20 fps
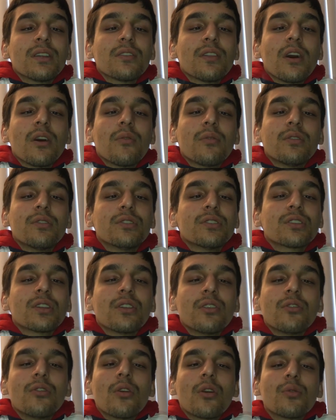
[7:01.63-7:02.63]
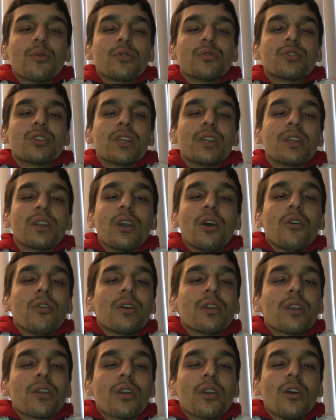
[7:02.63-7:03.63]
I thought we were just going to do our routine, go
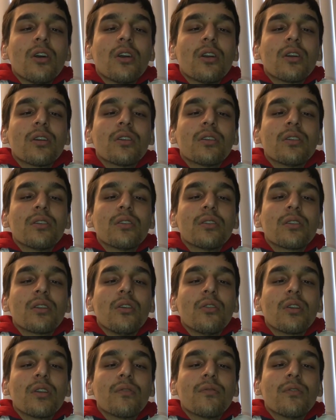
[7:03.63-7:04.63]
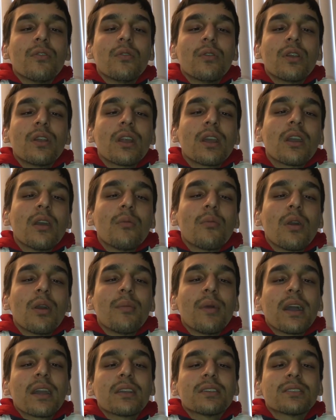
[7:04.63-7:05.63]
in the car, go get food, and then come right
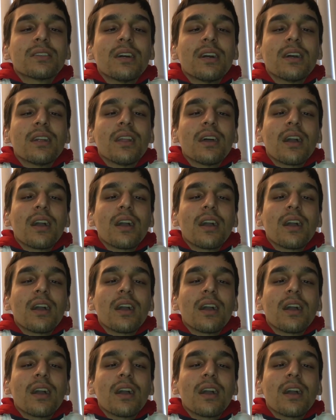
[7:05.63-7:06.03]
back inside.